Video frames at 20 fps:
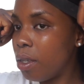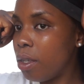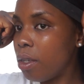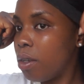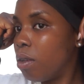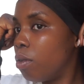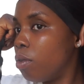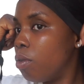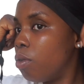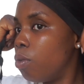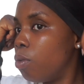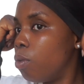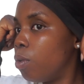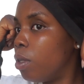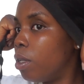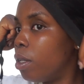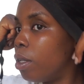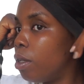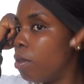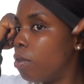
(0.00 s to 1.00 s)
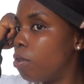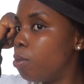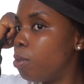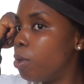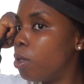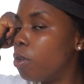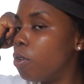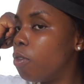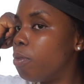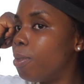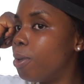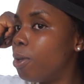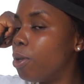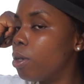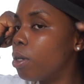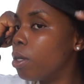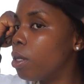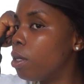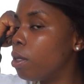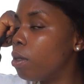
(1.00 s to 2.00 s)
You could do with a little bit of
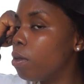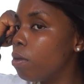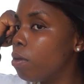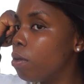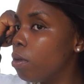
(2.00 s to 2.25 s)
plucking.